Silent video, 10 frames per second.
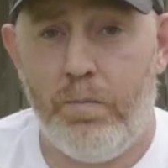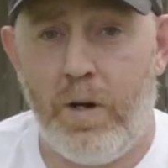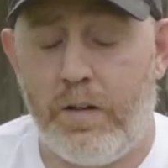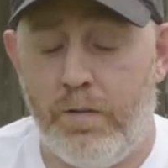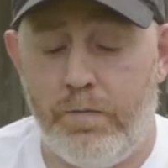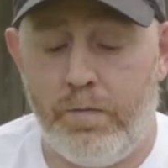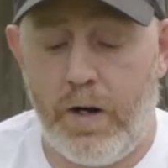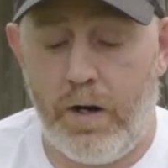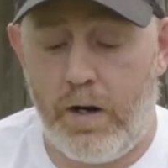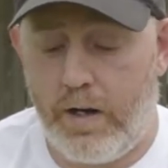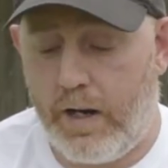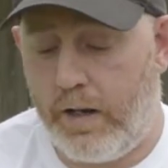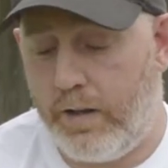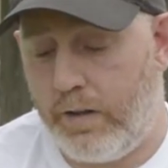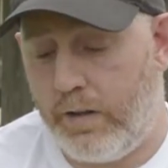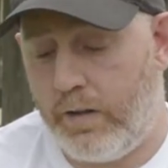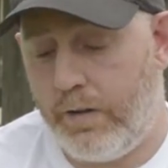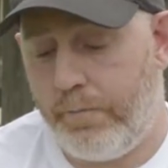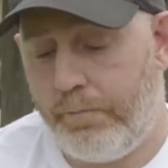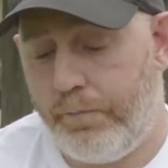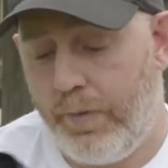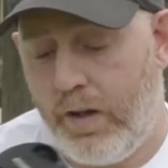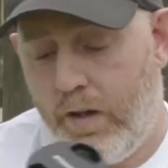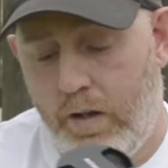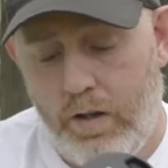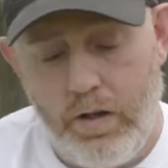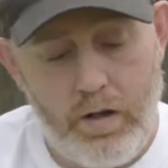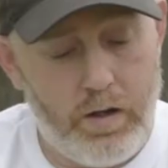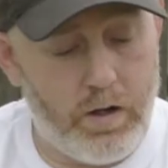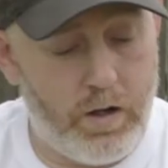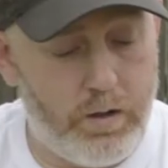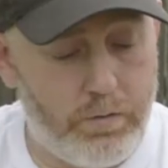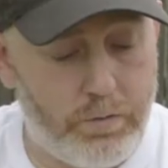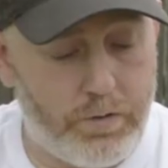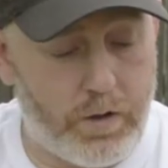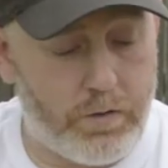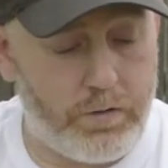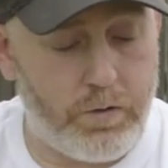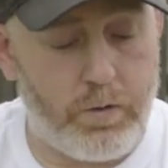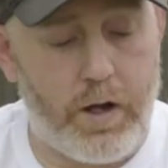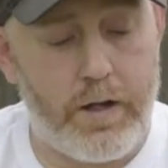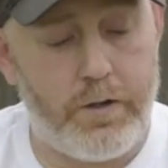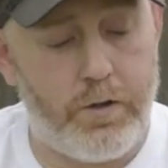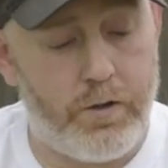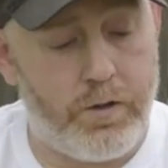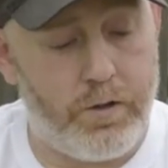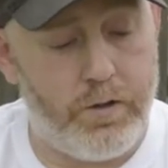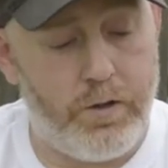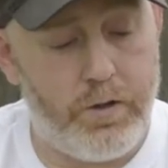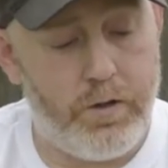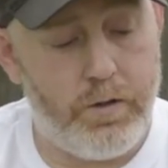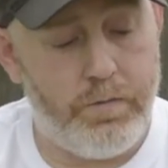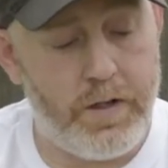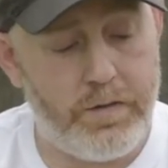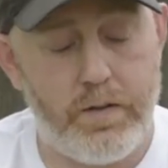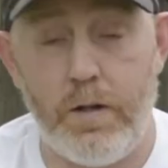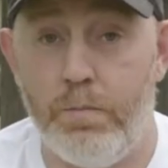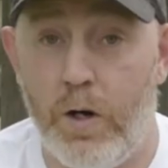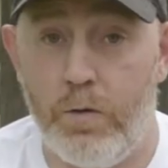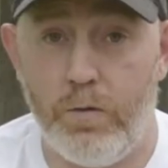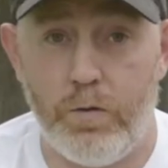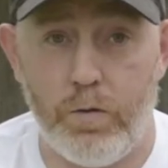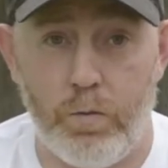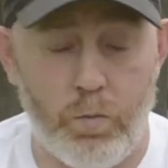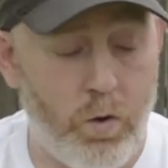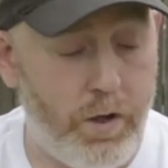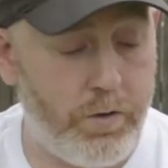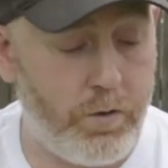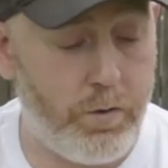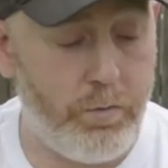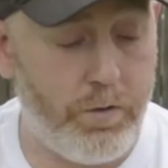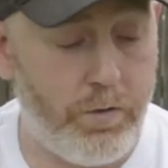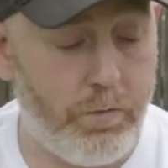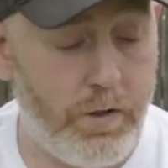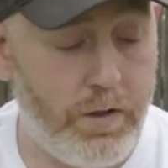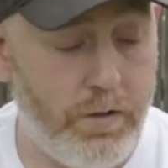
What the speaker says: Makes it very handy. Alright, we've also got your VC modes, 1, 2, and 3.